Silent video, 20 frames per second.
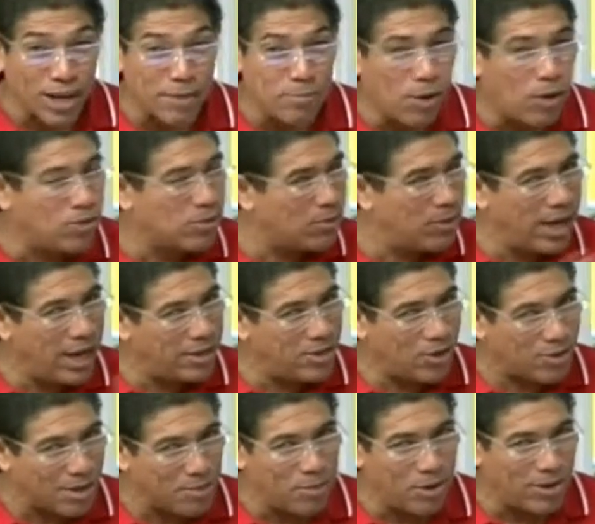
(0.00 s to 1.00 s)
we ain't
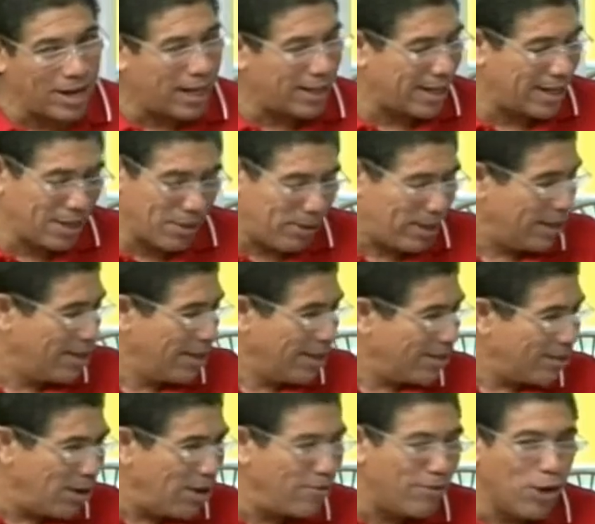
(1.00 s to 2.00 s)
talking about that anyway.
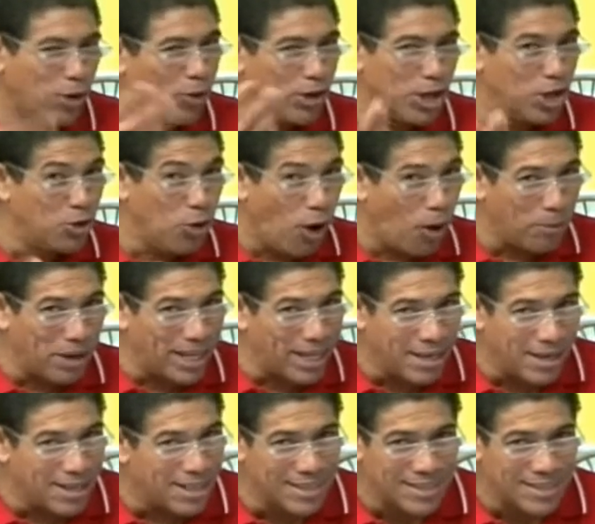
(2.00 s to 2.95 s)
If you only know how many years.